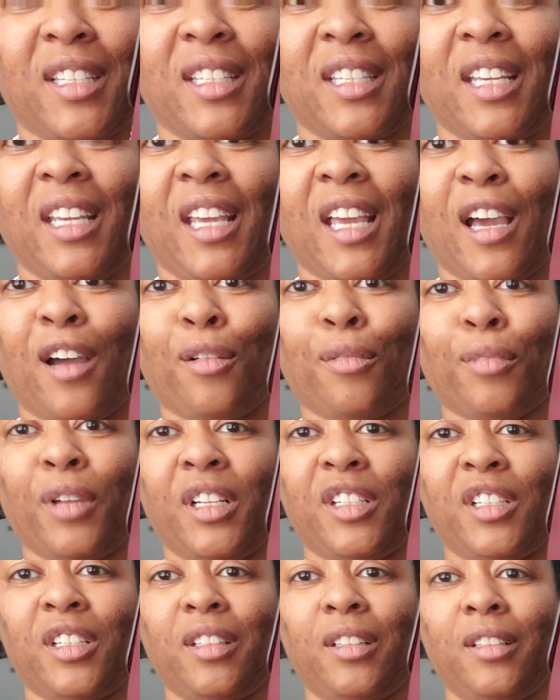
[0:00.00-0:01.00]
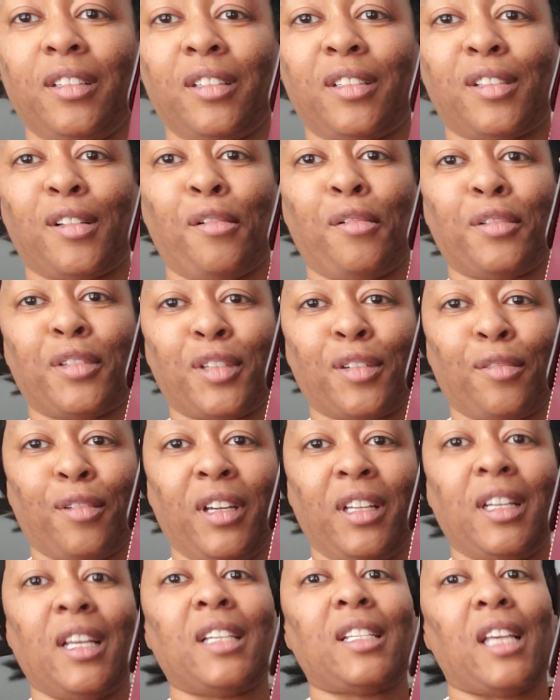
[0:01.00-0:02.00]
see how rich it looks on
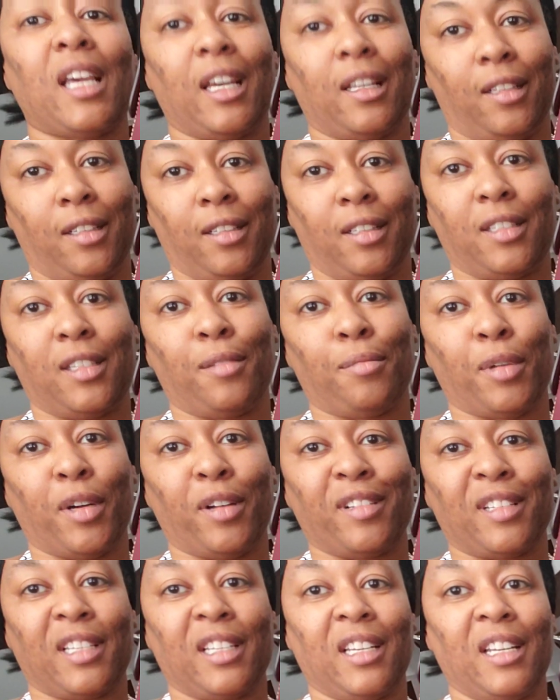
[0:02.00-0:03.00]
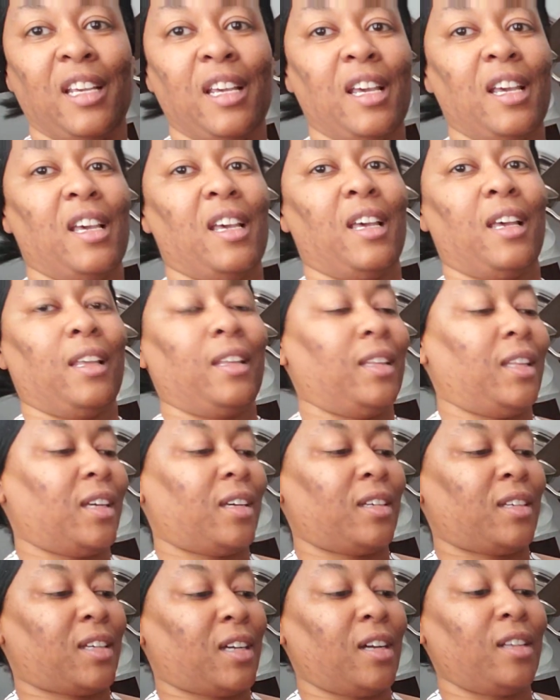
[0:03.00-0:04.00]
screen, that's how it looks in person.
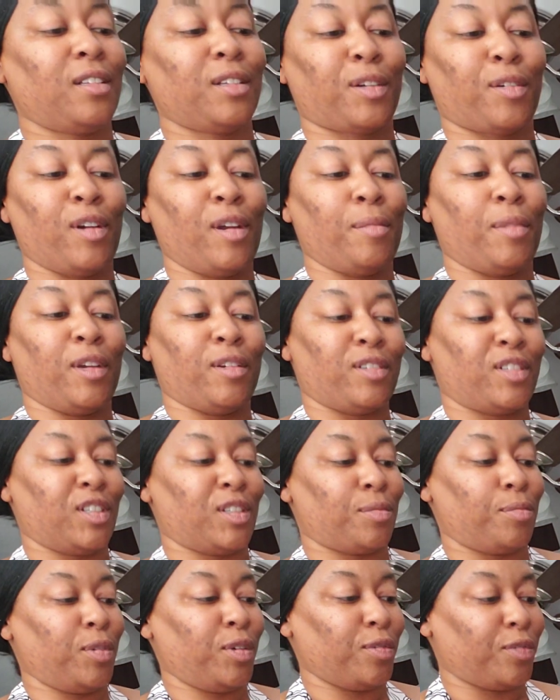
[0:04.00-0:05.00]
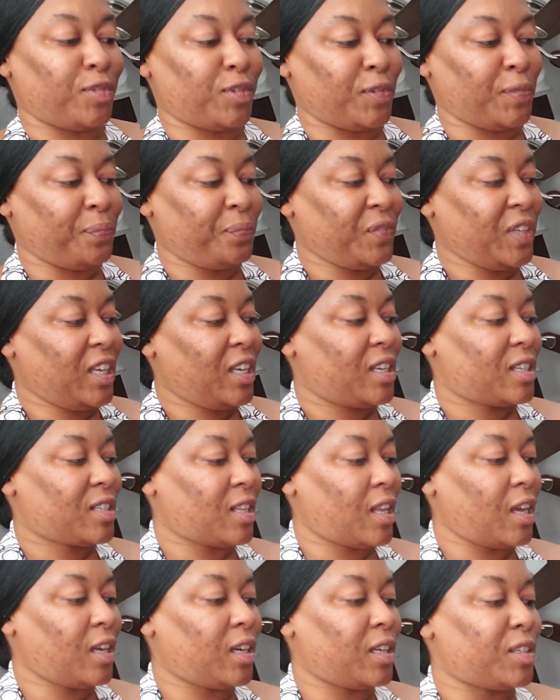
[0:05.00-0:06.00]
The color cranberry is just beautiful. It's
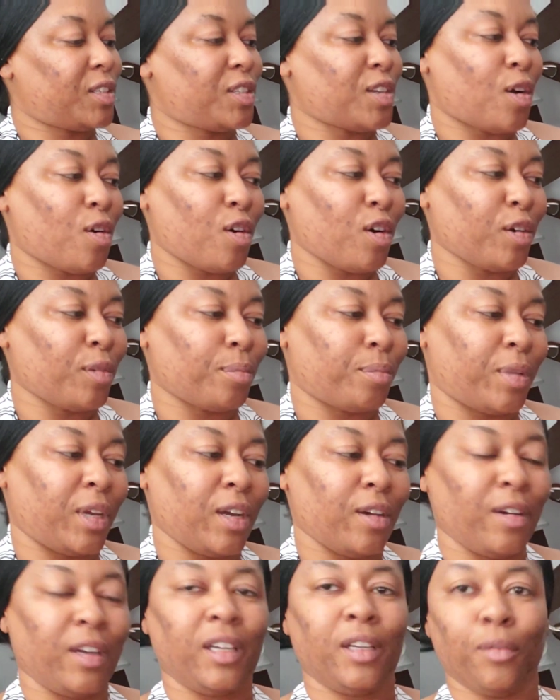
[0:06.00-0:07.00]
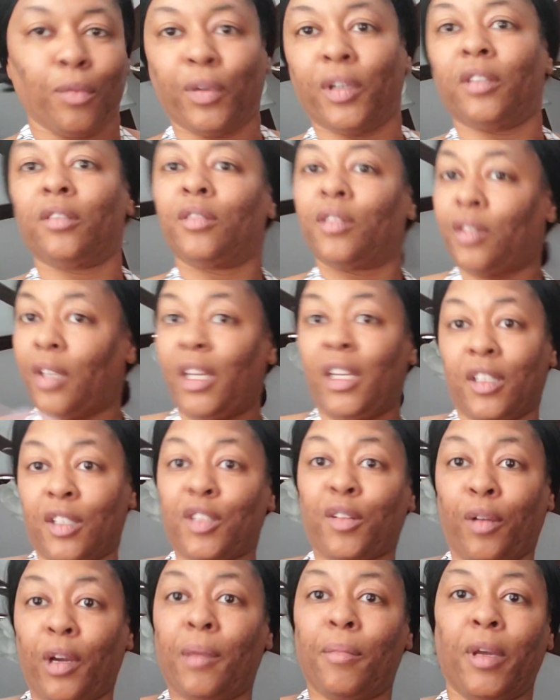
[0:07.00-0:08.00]
like a dark berry, well, hence
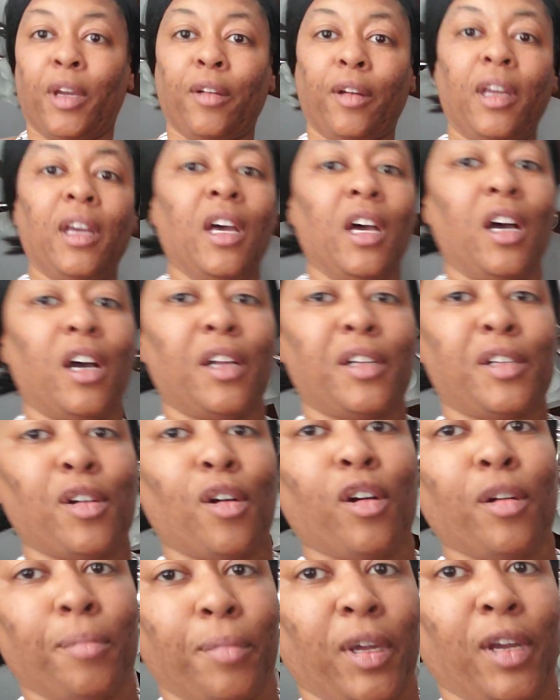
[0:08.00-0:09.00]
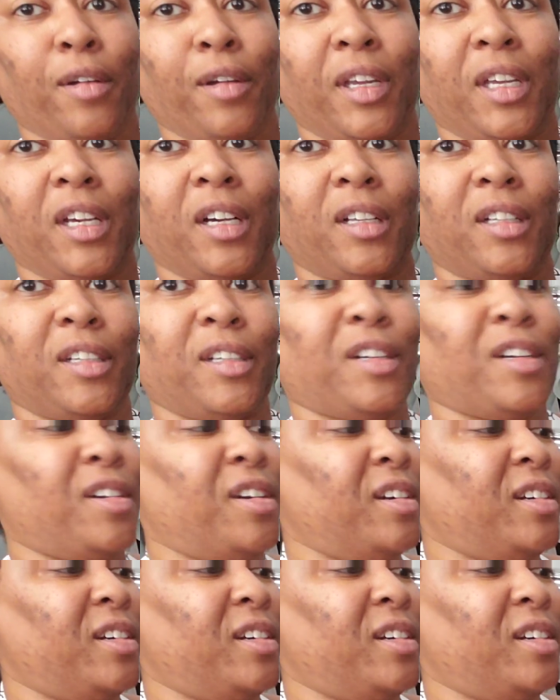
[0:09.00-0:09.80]
cranberry, a dark berry color.